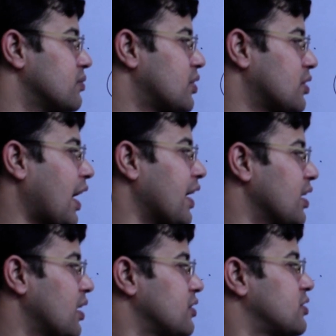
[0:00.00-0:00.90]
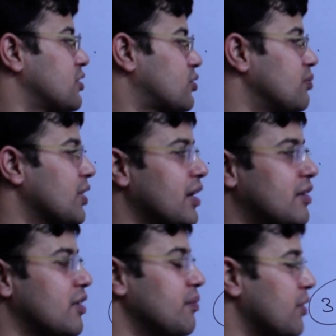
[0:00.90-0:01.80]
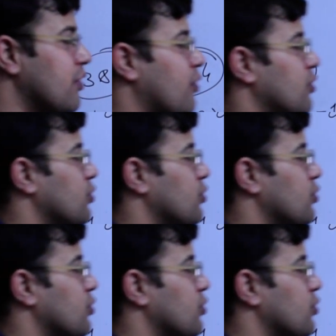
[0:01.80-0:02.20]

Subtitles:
the idea is just to make it simple for